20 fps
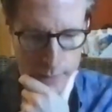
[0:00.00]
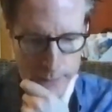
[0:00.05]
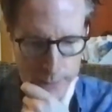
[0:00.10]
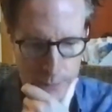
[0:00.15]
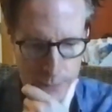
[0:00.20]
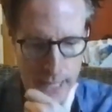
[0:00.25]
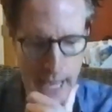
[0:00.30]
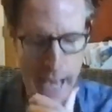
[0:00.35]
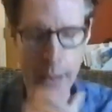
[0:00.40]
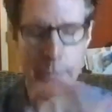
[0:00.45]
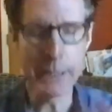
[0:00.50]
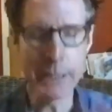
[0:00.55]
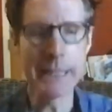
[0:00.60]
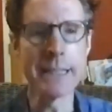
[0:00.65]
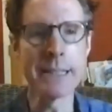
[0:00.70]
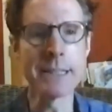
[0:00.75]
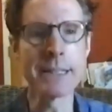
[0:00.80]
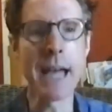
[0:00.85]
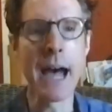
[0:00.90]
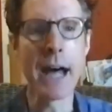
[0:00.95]
that comedy
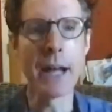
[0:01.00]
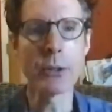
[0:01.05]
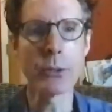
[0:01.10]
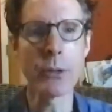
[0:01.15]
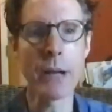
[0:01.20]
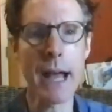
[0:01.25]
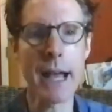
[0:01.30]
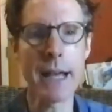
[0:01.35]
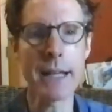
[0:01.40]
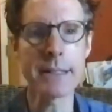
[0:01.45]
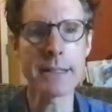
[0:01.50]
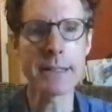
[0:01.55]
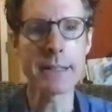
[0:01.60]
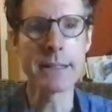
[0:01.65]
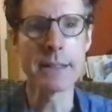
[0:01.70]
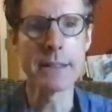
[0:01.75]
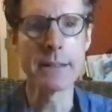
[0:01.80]
is contrast